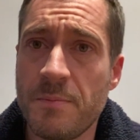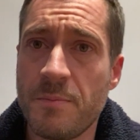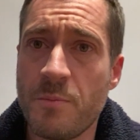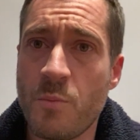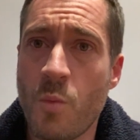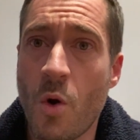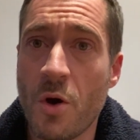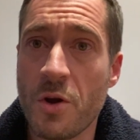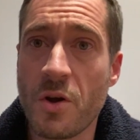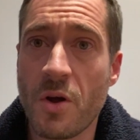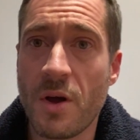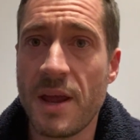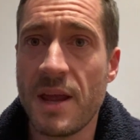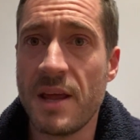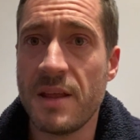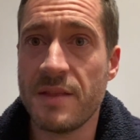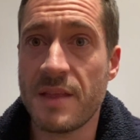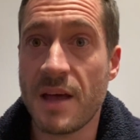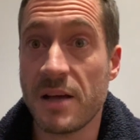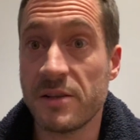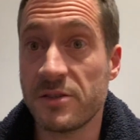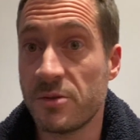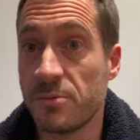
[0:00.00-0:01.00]
why not hit
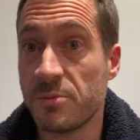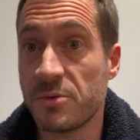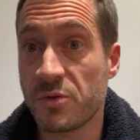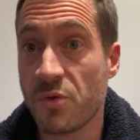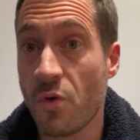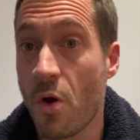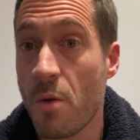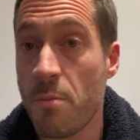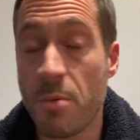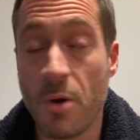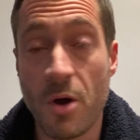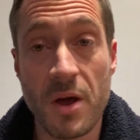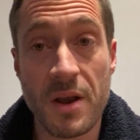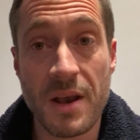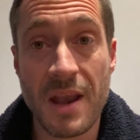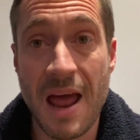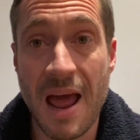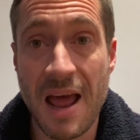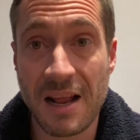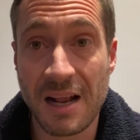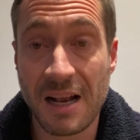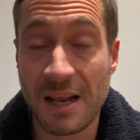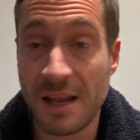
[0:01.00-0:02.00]
that subscribe button
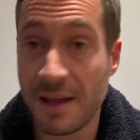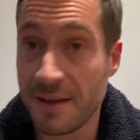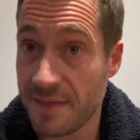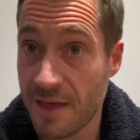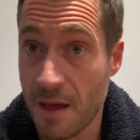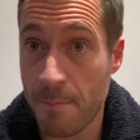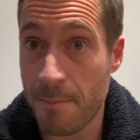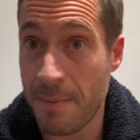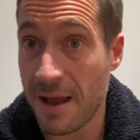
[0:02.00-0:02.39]
and click that